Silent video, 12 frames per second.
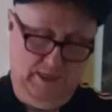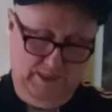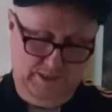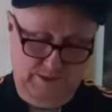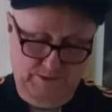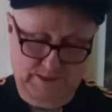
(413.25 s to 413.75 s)

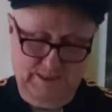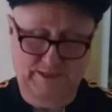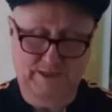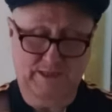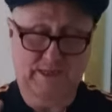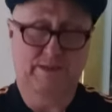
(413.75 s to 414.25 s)
So it's,
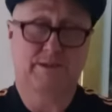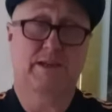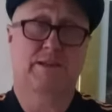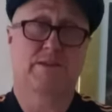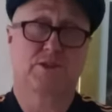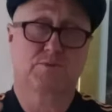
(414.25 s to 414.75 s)
it's going to
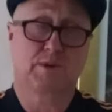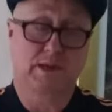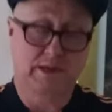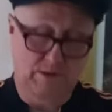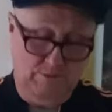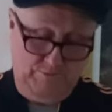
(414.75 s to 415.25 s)
give the
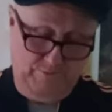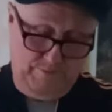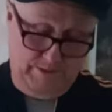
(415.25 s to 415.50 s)
sweet notes from